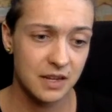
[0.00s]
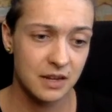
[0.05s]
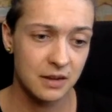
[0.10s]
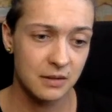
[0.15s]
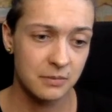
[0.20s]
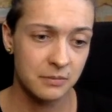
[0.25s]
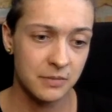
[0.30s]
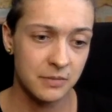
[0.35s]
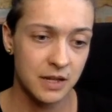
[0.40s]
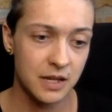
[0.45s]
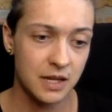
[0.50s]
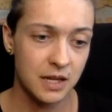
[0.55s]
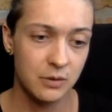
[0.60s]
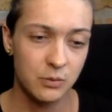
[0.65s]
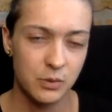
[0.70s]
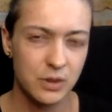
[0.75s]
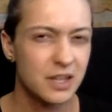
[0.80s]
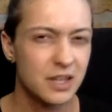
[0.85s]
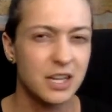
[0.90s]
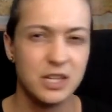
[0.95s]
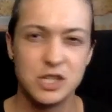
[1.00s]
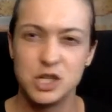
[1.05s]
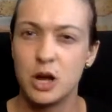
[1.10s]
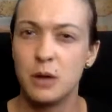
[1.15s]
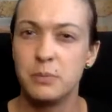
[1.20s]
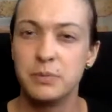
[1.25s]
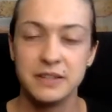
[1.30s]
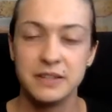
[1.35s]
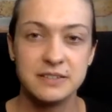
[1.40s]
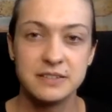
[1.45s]
like with like
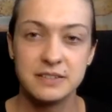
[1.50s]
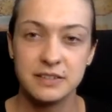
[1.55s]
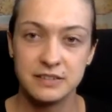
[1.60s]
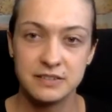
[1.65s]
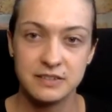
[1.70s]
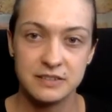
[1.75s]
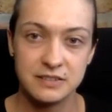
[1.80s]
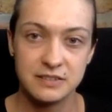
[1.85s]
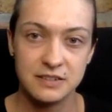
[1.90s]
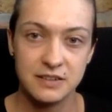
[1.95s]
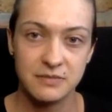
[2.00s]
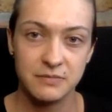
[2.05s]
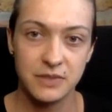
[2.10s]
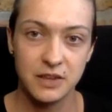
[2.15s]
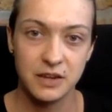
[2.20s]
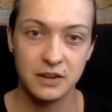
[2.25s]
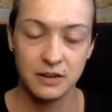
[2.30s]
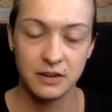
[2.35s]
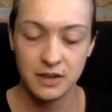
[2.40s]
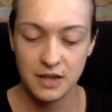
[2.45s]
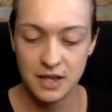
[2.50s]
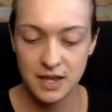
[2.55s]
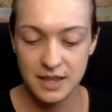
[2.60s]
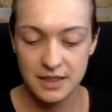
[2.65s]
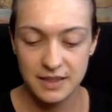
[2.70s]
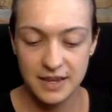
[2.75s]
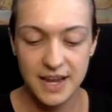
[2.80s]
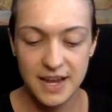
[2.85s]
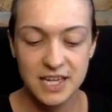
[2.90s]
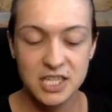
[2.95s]
job listings and something,
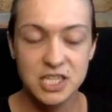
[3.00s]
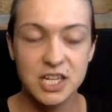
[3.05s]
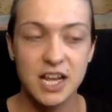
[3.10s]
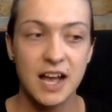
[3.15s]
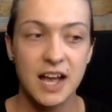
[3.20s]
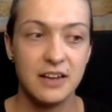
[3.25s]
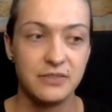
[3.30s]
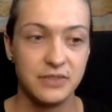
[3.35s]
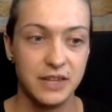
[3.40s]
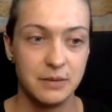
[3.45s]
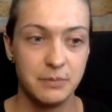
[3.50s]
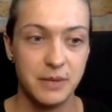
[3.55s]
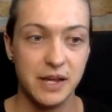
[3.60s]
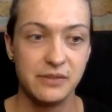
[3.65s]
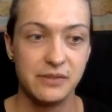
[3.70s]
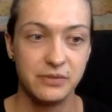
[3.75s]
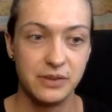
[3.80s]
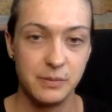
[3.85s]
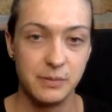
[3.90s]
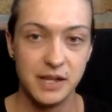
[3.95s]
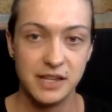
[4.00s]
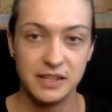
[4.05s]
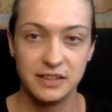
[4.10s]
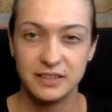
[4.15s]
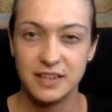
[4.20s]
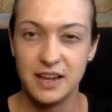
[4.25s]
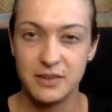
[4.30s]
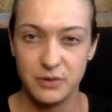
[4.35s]
they actually have like male, female,